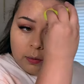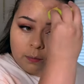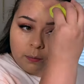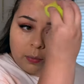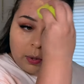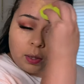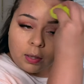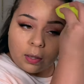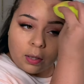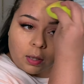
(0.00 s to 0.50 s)

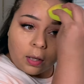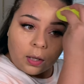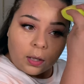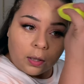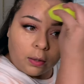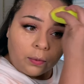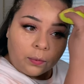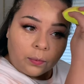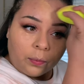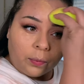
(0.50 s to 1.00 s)
but
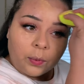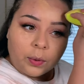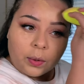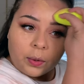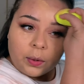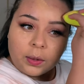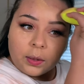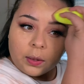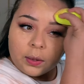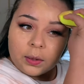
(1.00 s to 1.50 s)
not
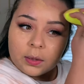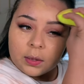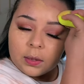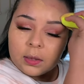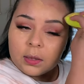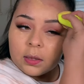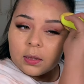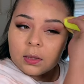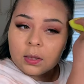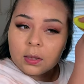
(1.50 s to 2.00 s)
really
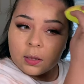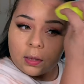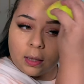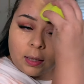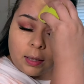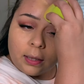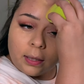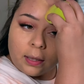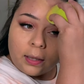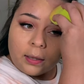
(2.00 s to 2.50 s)
to
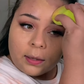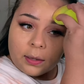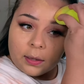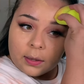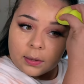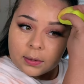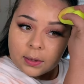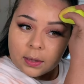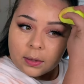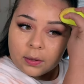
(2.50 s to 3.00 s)
like
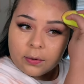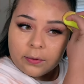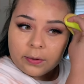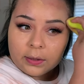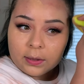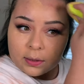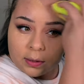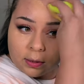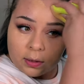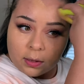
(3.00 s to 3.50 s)
areas that
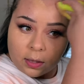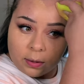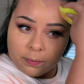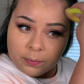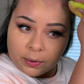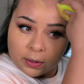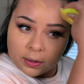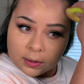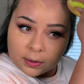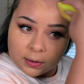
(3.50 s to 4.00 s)
crease a lot,
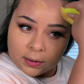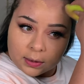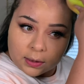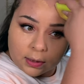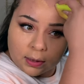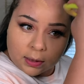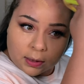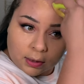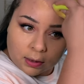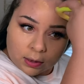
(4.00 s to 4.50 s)
because since
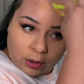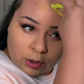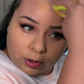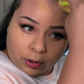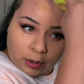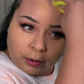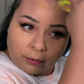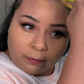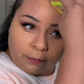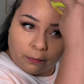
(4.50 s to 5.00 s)
it is a
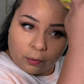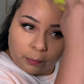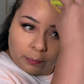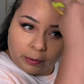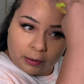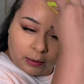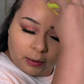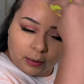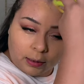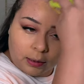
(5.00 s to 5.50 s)
drier
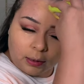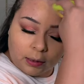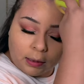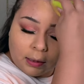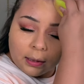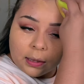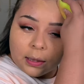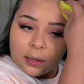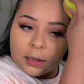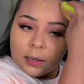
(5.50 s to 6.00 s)
formula,
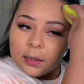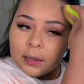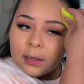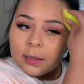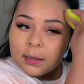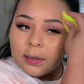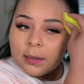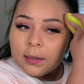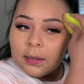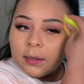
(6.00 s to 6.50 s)

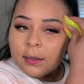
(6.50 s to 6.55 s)
it